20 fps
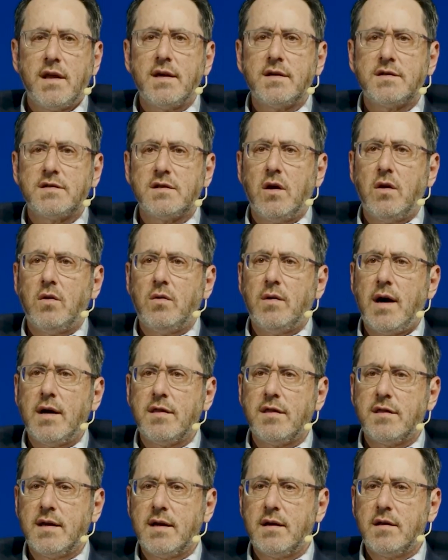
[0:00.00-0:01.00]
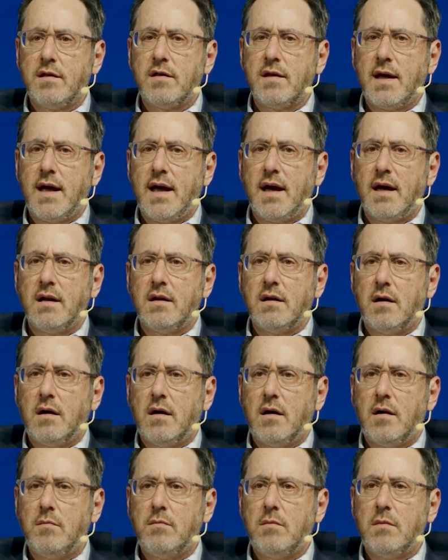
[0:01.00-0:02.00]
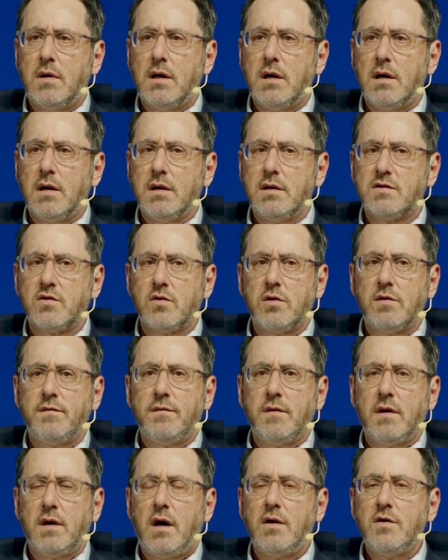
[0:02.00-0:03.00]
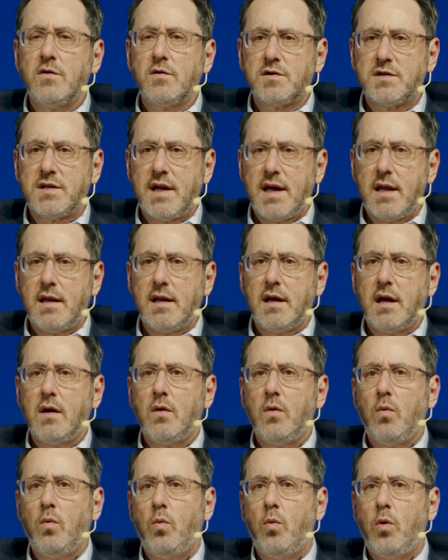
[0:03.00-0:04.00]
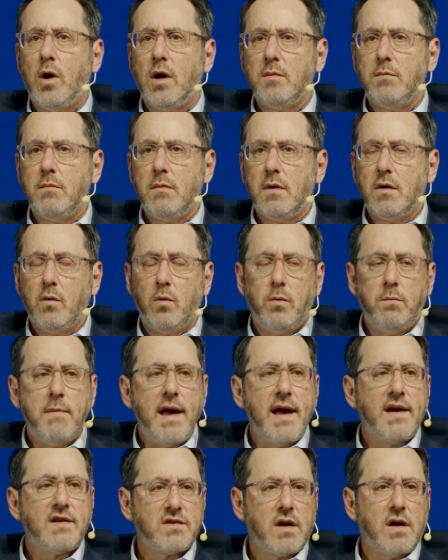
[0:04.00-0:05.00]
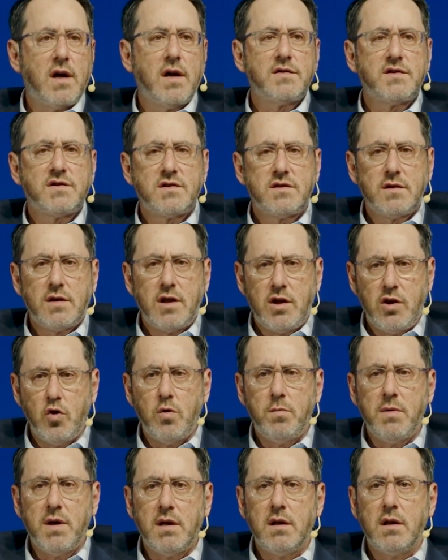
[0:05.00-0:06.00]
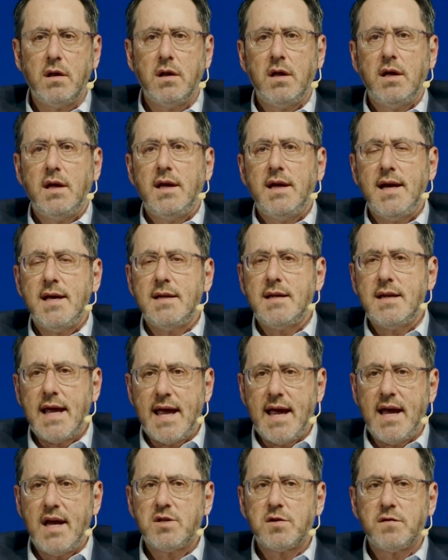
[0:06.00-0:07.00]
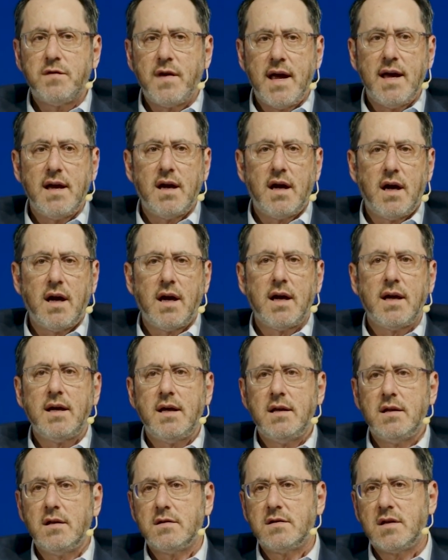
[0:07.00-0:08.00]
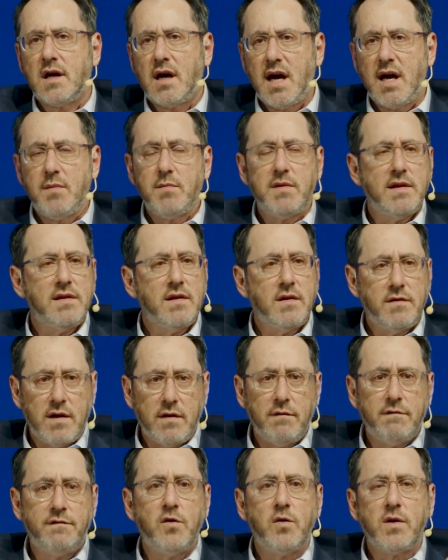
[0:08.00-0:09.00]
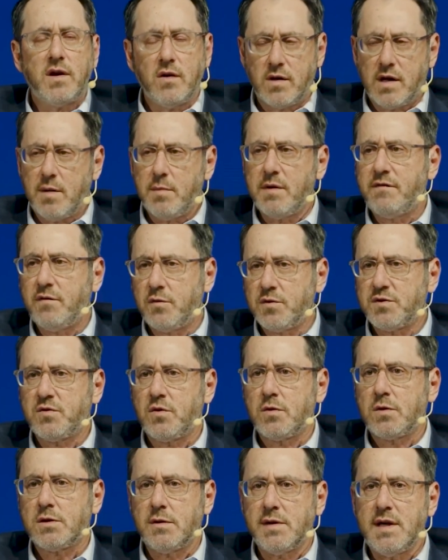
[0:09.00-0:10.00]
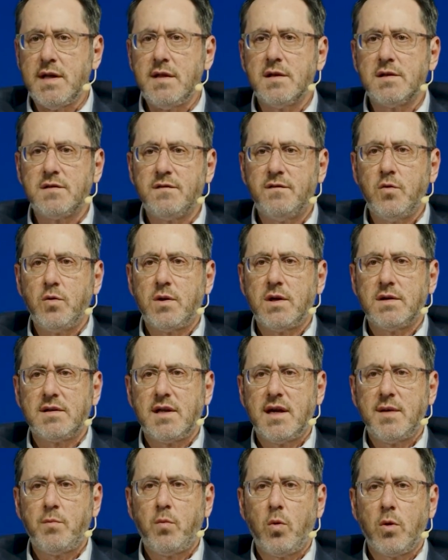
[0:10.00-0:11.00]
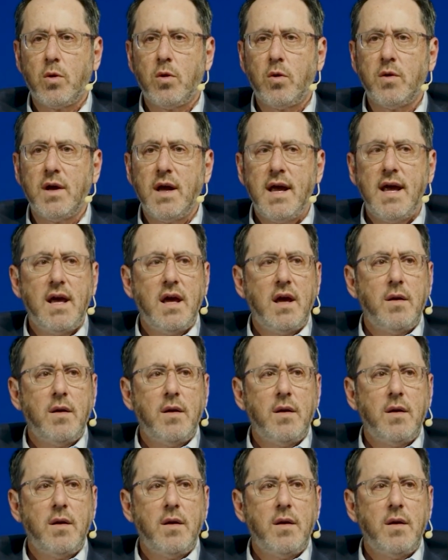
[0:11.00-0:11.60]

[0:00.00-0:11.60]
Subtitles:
think so. I think that sort of understanding what makes us human in an age of AI, in a time, in the VUCA, coming full circle, in this VUCA type world,